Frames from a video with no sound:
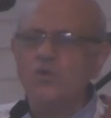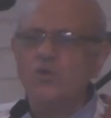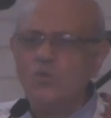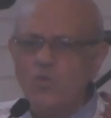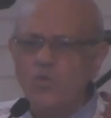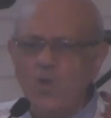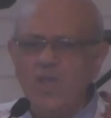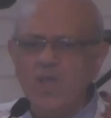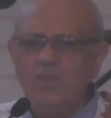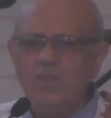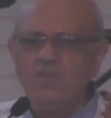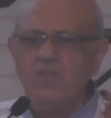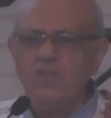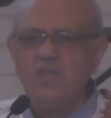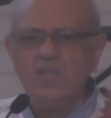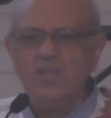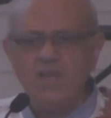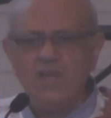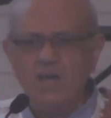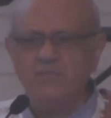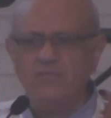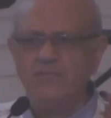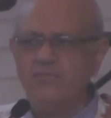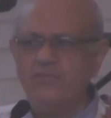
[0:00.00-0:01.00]
quite
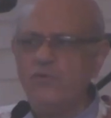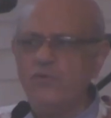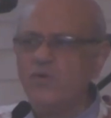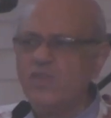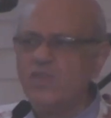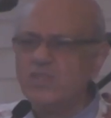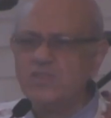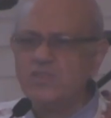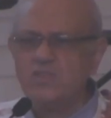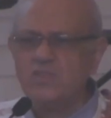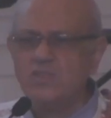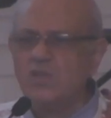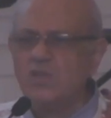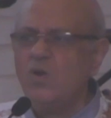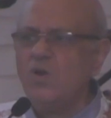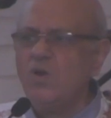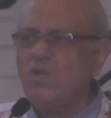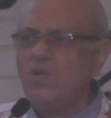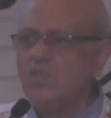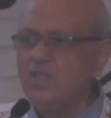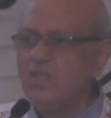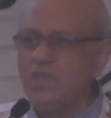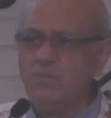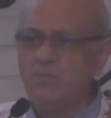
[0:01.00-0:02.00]
enough for the
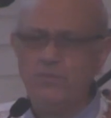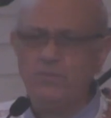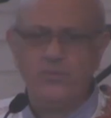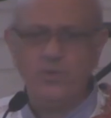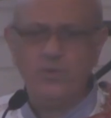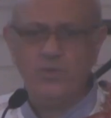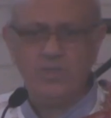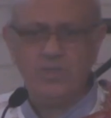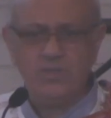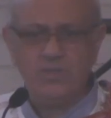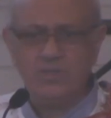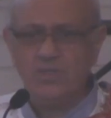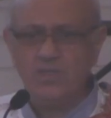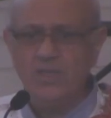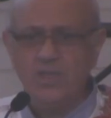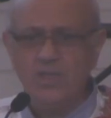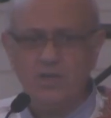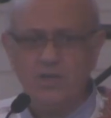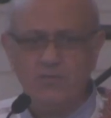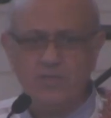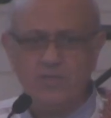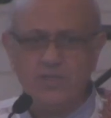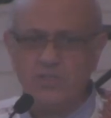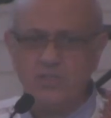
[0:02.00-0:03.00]
starting point
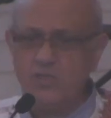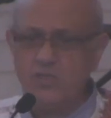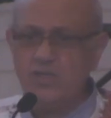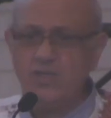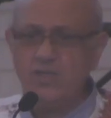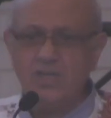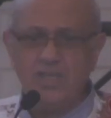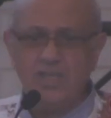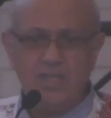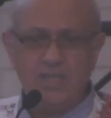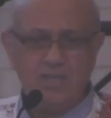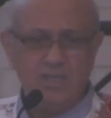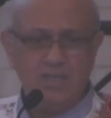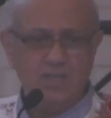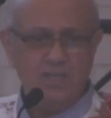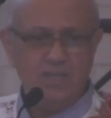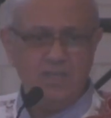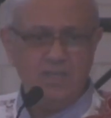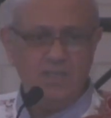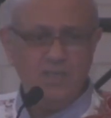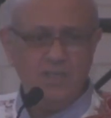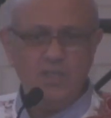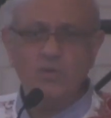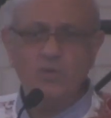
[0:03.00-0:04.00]
of the journey.
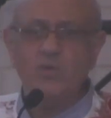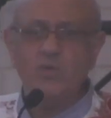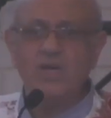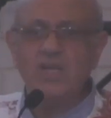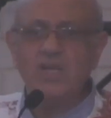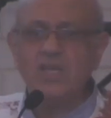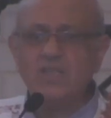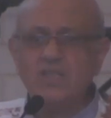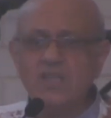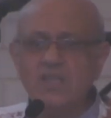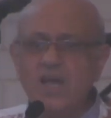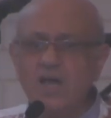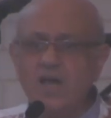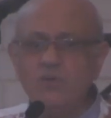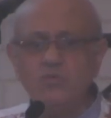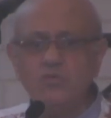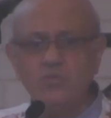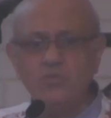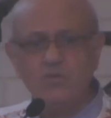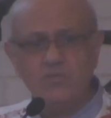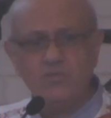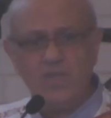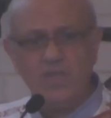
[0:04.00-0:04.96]
You will get out of the